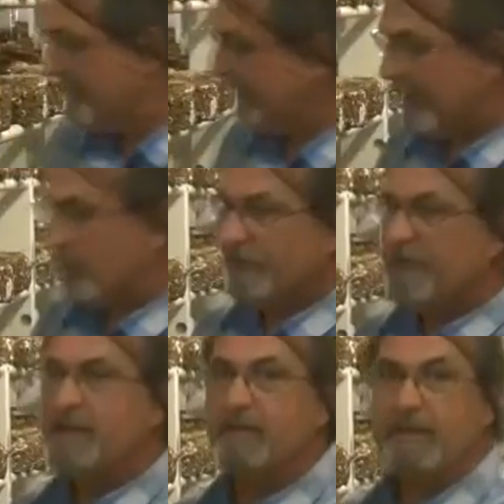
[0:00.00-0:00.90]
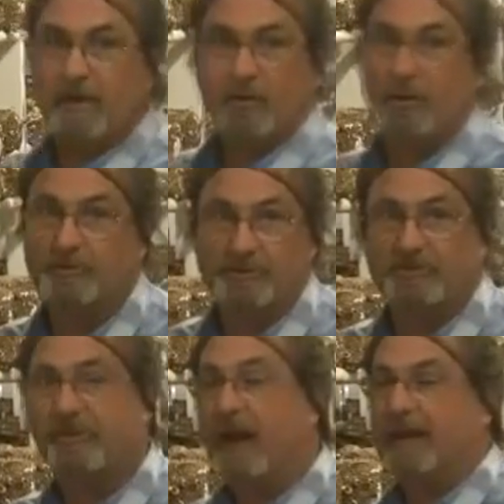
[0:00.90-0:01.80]
But they don't need to be. They'll grow
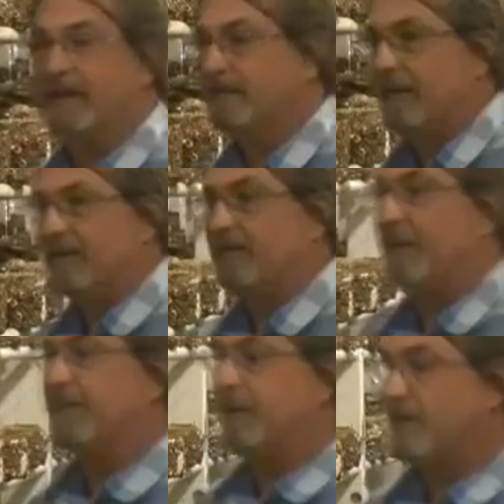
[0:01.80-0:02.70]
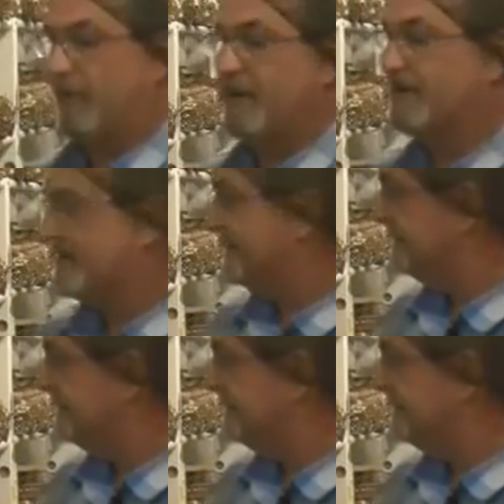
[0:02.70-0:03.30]
just fine at 70 degrees.